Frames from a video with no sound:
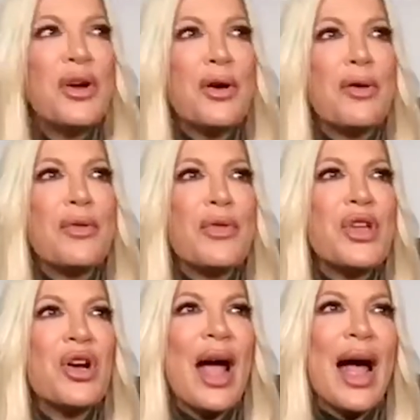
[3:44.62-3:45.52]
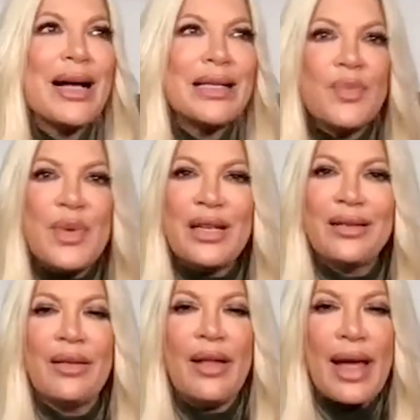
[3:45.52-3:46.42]
there there has been a
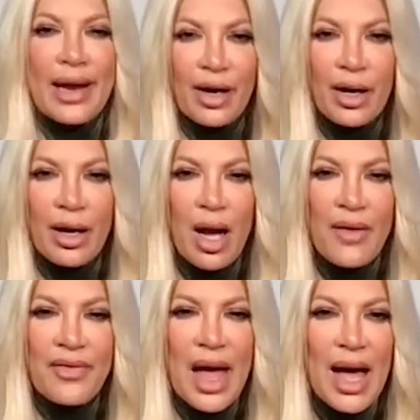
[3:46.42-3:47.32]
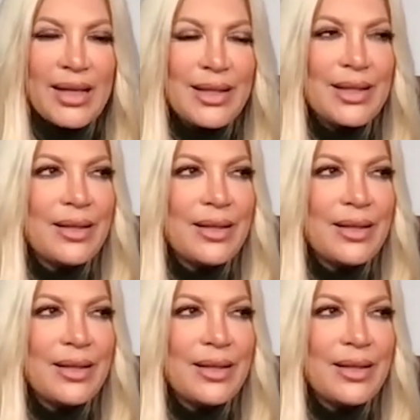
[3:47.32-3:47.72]
layer of that,